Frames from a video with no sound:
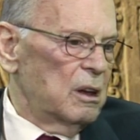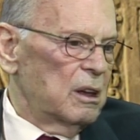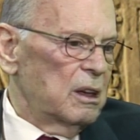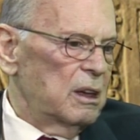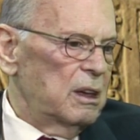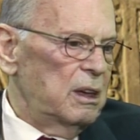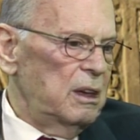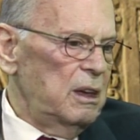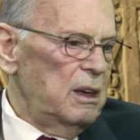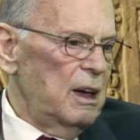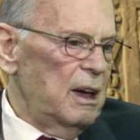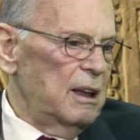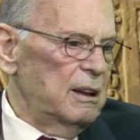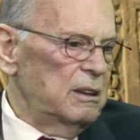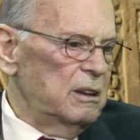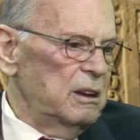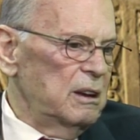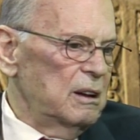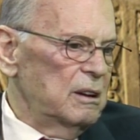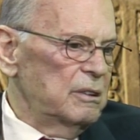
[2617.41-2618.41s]
he had
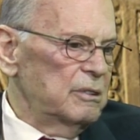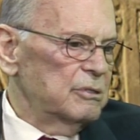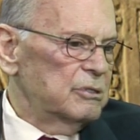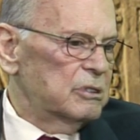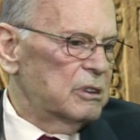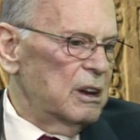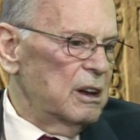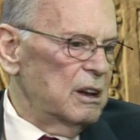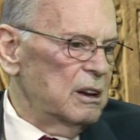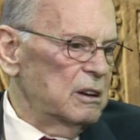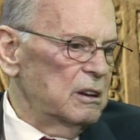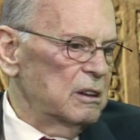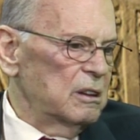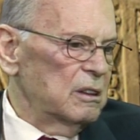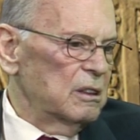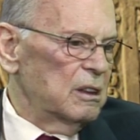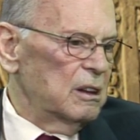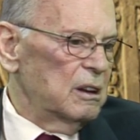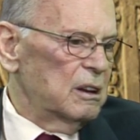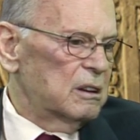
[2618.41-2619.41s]
the
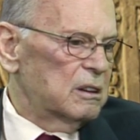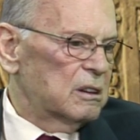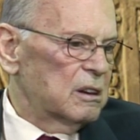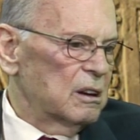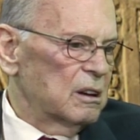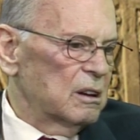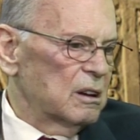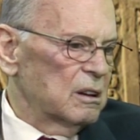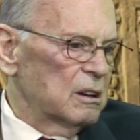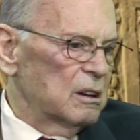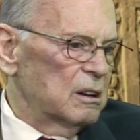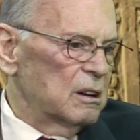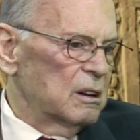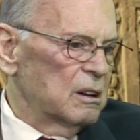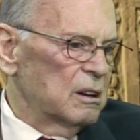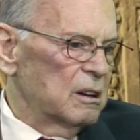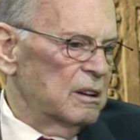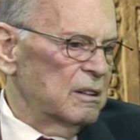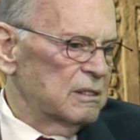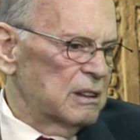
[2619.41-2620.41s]
understanding that,
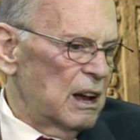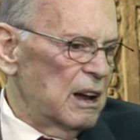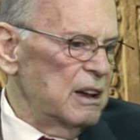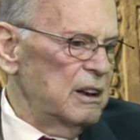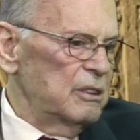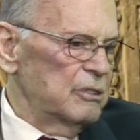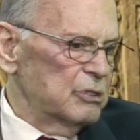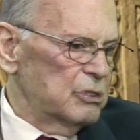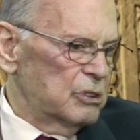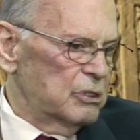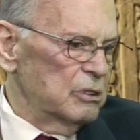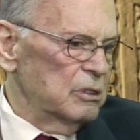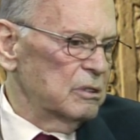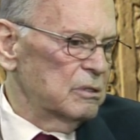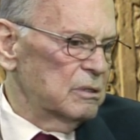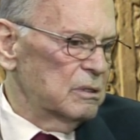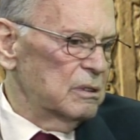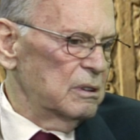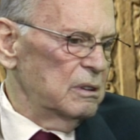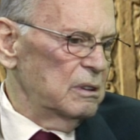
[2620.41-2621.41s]
as I
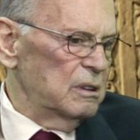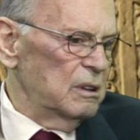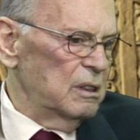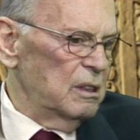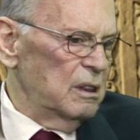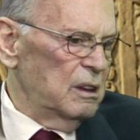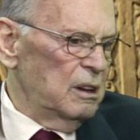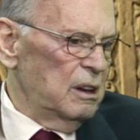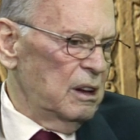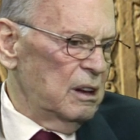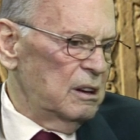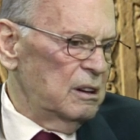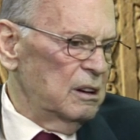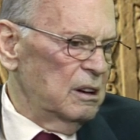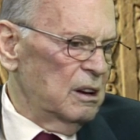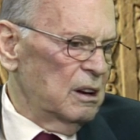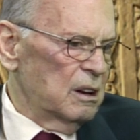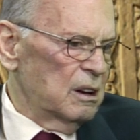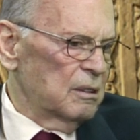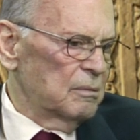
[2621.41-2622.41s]
understood it,
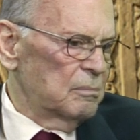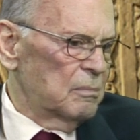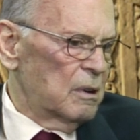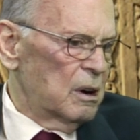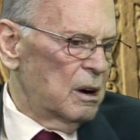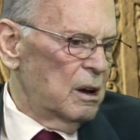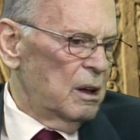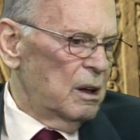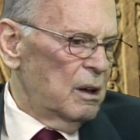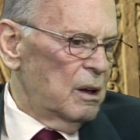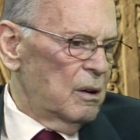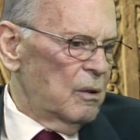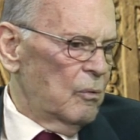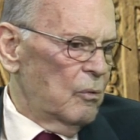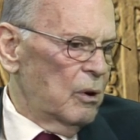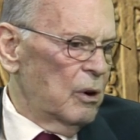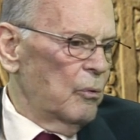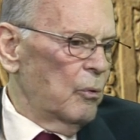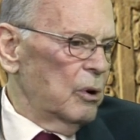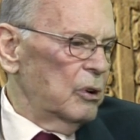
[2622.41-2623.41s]

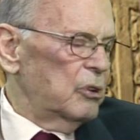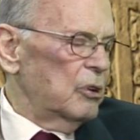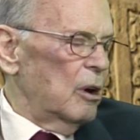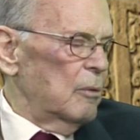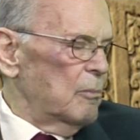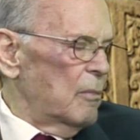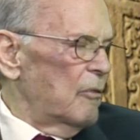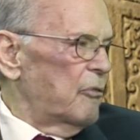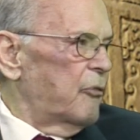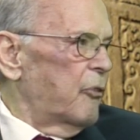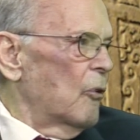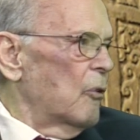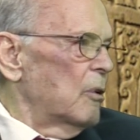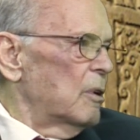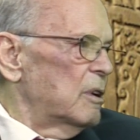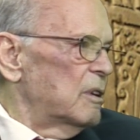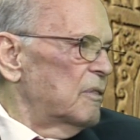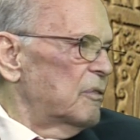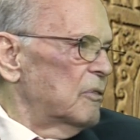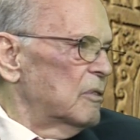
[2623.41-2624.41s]
we're talking about four
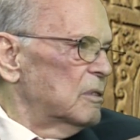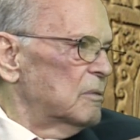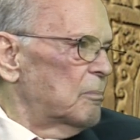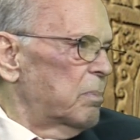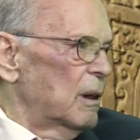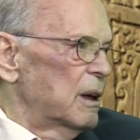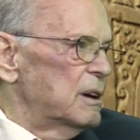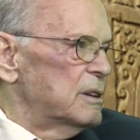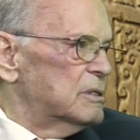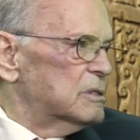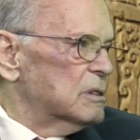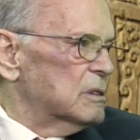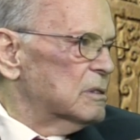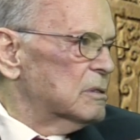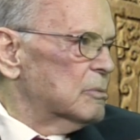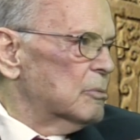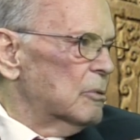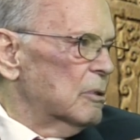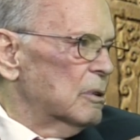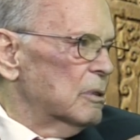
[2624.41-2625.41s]
different
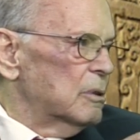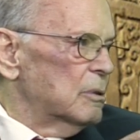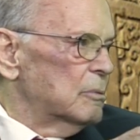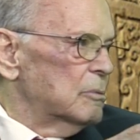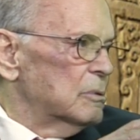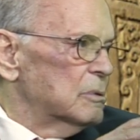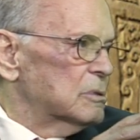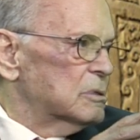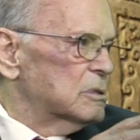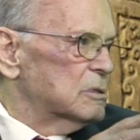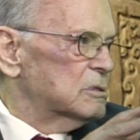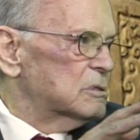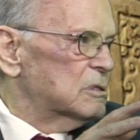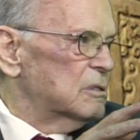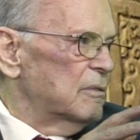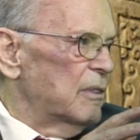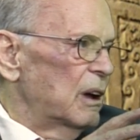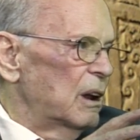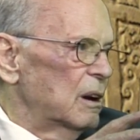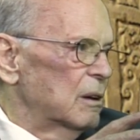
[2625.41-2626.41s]
places where there was this
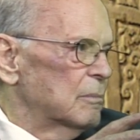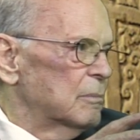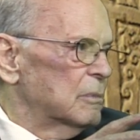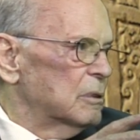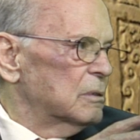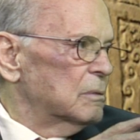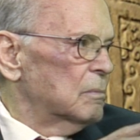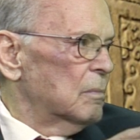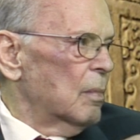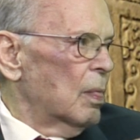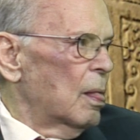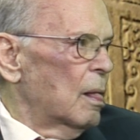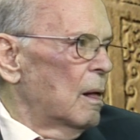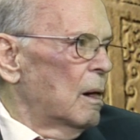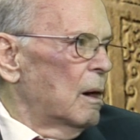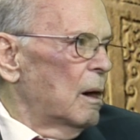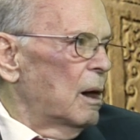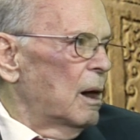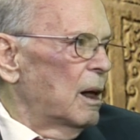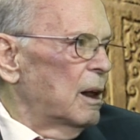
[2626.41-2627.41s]
development. Yes.
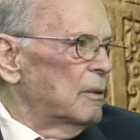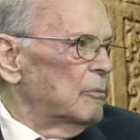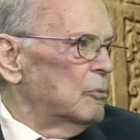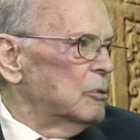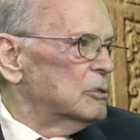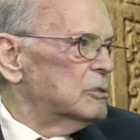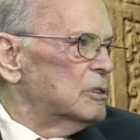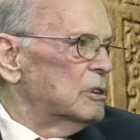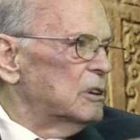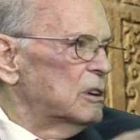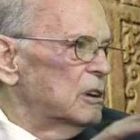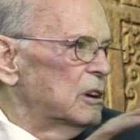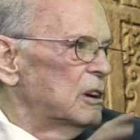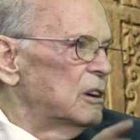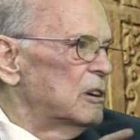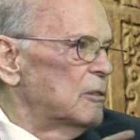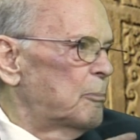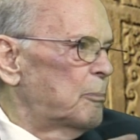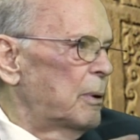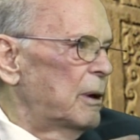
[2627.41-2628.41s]
And was it an
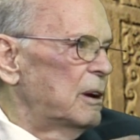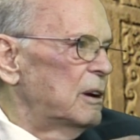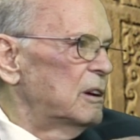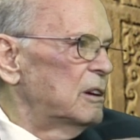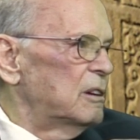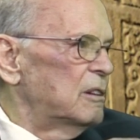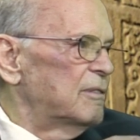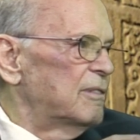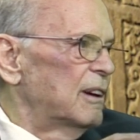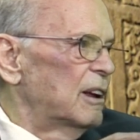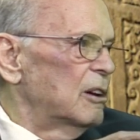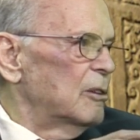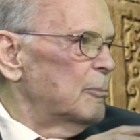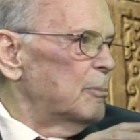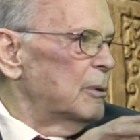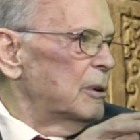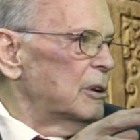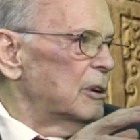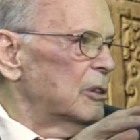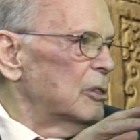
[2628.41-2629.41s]
independent
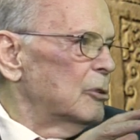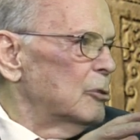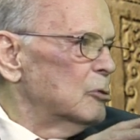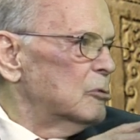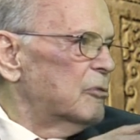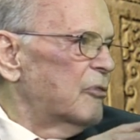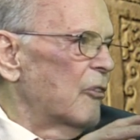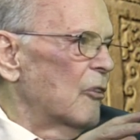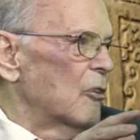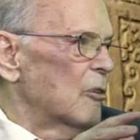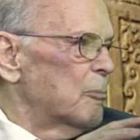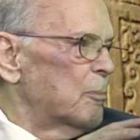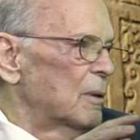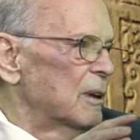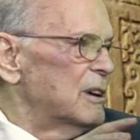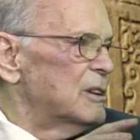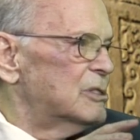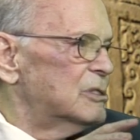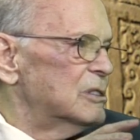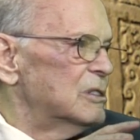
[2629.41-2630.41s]
development in those four
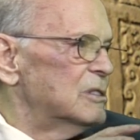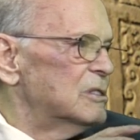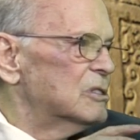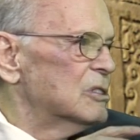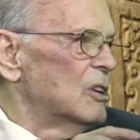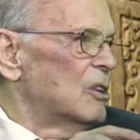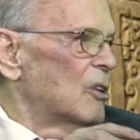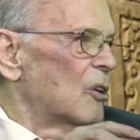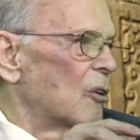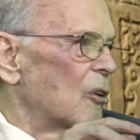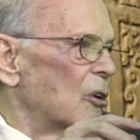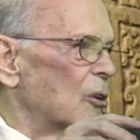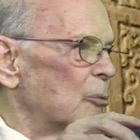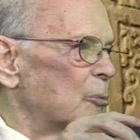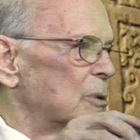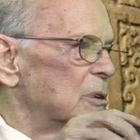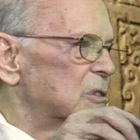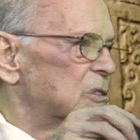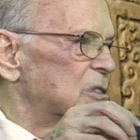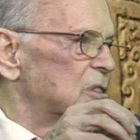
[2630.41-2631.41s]
places? Yes. Or
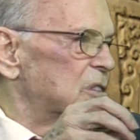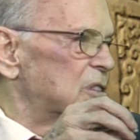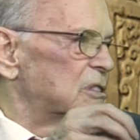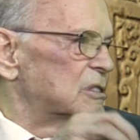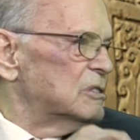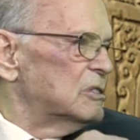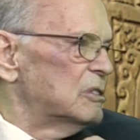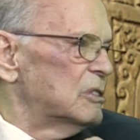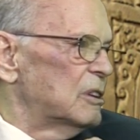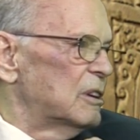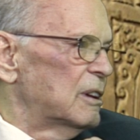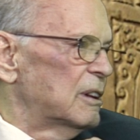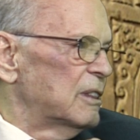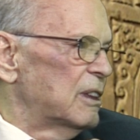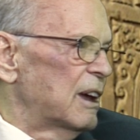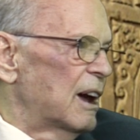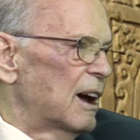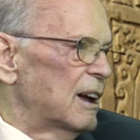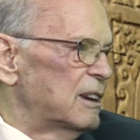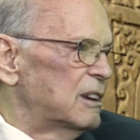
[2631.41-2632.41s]
was it
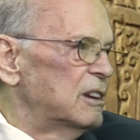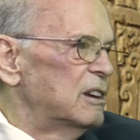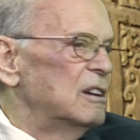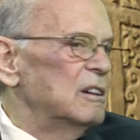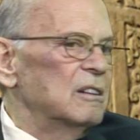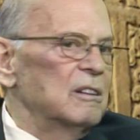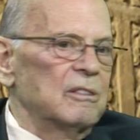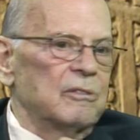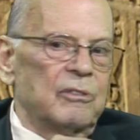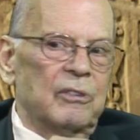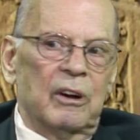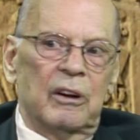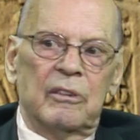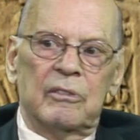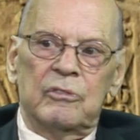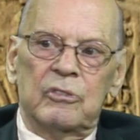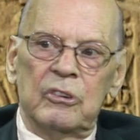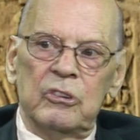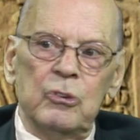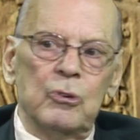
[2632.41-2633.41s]
the idea
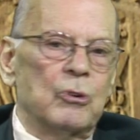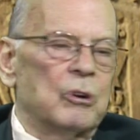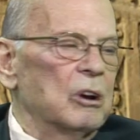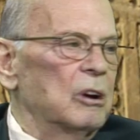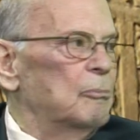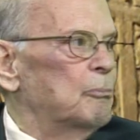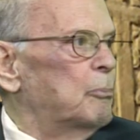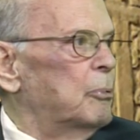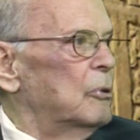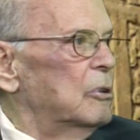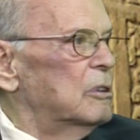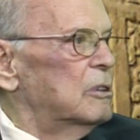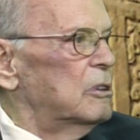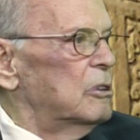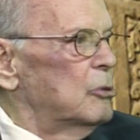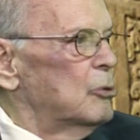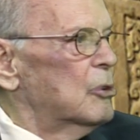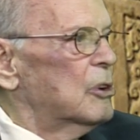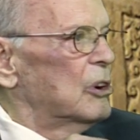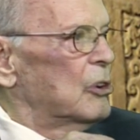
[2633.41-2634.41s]
of you
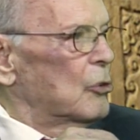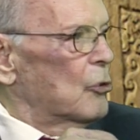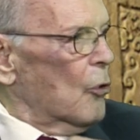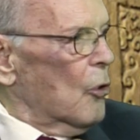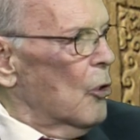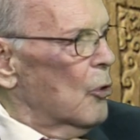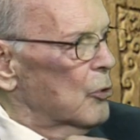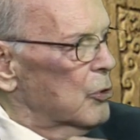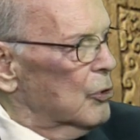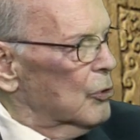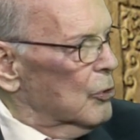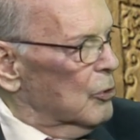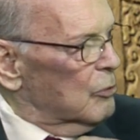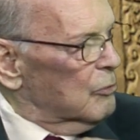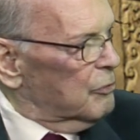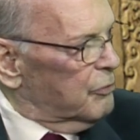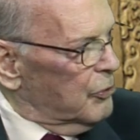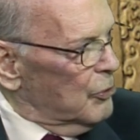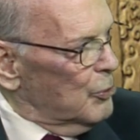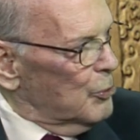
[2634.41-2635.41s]
can grow your own
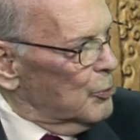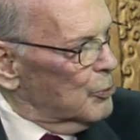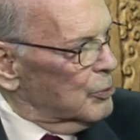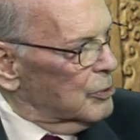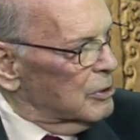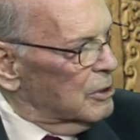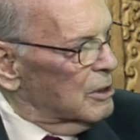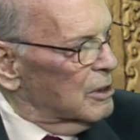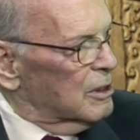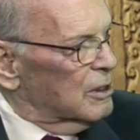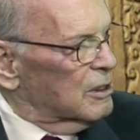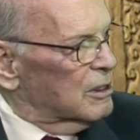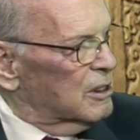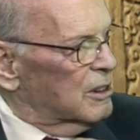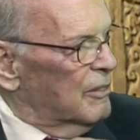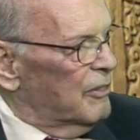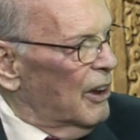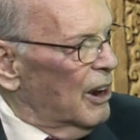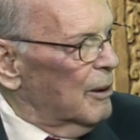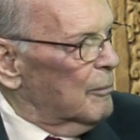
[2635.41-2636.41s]
food,
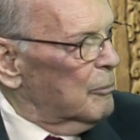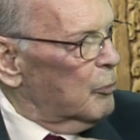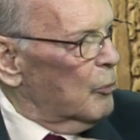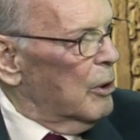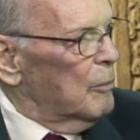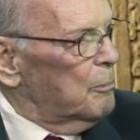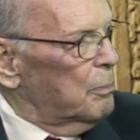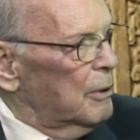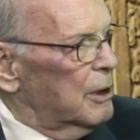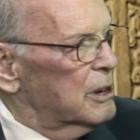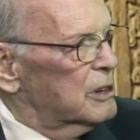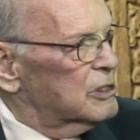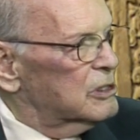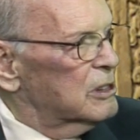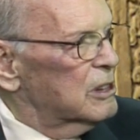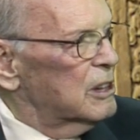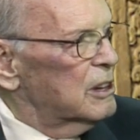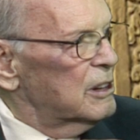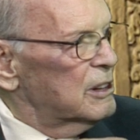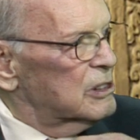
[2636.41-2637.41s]
develop one place,
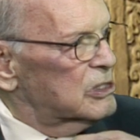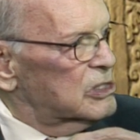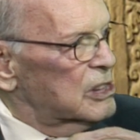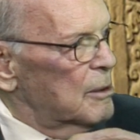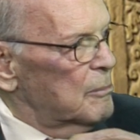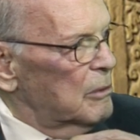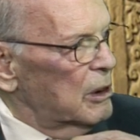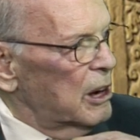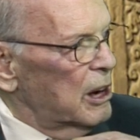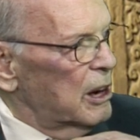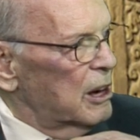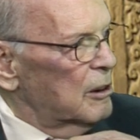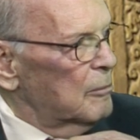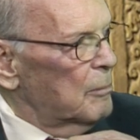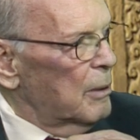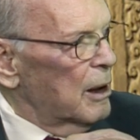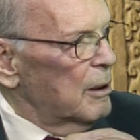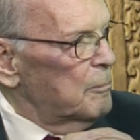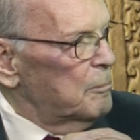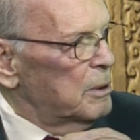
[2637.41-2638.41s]
and then disseminate it
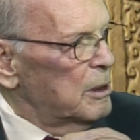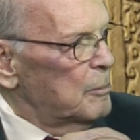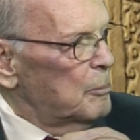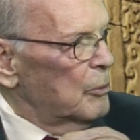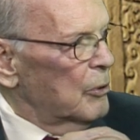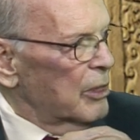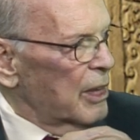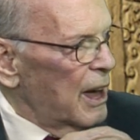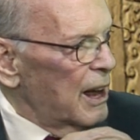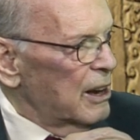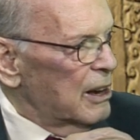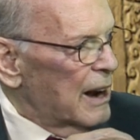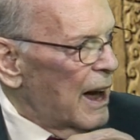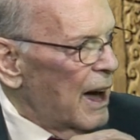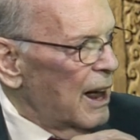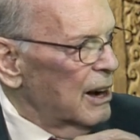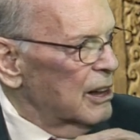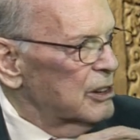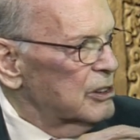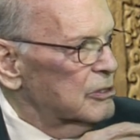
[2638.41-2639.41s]
by people? That
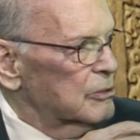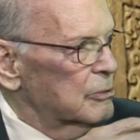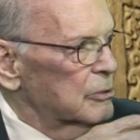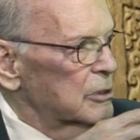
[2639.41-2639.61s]
knowledge were